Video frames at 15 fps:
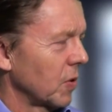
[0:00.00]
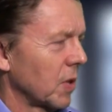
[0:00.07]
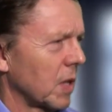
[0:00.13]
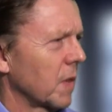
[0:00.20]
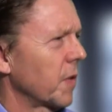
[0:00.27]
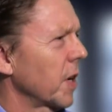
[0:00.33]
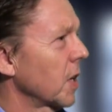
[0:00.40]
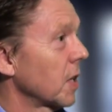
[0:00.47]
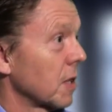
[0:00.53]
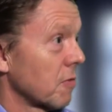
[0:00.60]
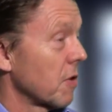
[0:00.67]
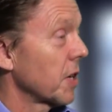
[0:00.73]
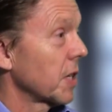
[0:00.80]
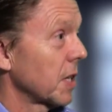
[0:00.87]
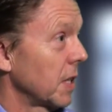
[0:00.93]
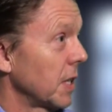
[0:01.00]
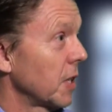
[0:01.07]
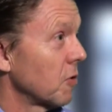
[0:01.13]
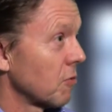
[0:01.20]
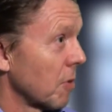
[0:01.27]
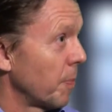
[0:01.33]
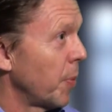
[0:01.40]
You know, they're very good at writing a
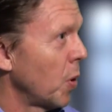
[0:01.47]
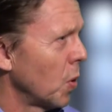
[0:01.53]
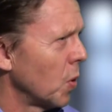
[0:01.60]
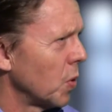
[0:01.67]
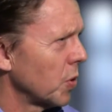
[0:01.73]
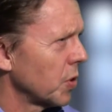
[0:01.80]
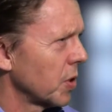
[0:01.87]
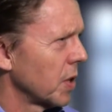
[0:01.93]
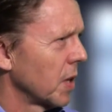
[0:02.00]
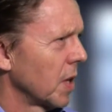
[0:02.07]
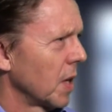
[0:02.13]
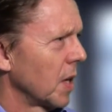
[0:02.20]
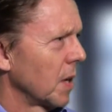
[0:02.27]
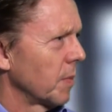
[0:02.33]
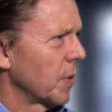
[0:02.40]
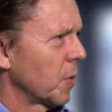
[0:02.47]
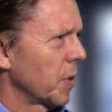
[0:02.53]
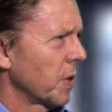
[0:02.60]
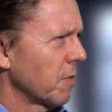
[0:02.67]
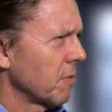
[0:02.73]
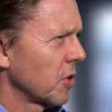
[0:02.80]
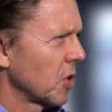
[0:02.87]
legal report, but
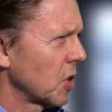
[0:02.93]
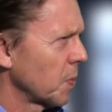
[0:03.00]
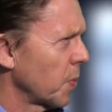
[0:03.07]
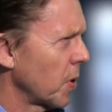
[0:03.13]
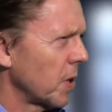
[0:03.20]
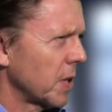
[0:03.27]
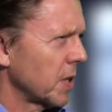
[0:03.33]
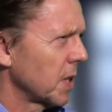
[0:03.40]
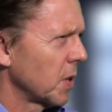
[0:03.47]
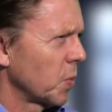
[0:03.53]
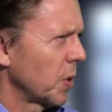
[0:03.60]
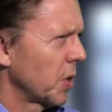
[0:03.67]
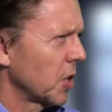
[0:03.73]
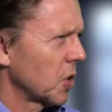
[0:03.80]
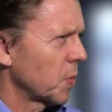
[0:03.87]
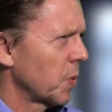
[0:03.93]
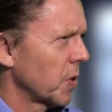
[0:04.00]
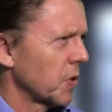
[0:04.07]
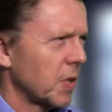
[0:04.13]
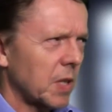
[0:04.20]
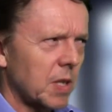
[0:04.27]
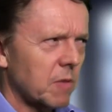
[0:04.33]
when they're in the spotlight in the witness
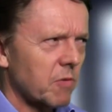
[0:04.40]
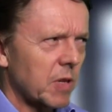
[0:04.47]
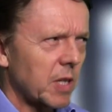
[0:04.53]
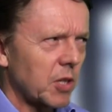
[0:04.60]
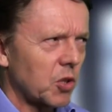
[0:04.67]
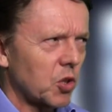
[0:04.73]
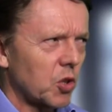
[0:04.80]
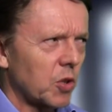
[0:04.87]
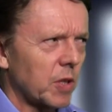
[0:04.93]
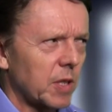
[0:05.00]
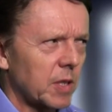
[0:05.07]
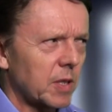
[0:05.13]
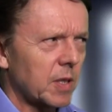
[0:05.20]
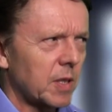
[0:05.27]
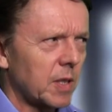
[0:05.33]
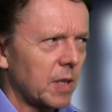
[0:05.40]
box, they don't really enjoy it.